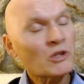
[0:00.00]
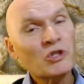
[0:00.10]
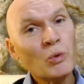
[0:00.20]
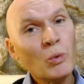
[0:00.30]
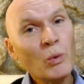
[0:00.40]

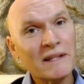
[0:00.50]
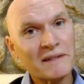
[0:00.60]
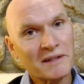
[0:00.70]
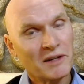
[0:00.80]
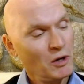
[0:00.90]

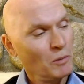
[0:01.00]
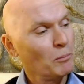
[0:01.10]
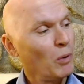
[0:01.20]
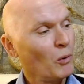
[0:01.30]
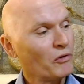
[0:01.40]
Twins,
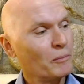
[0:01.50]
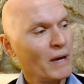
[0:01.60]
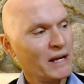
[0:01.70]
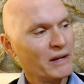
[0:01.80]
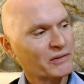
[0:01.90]
both
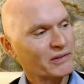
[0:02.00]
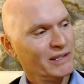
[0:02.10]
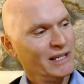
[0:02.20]
males.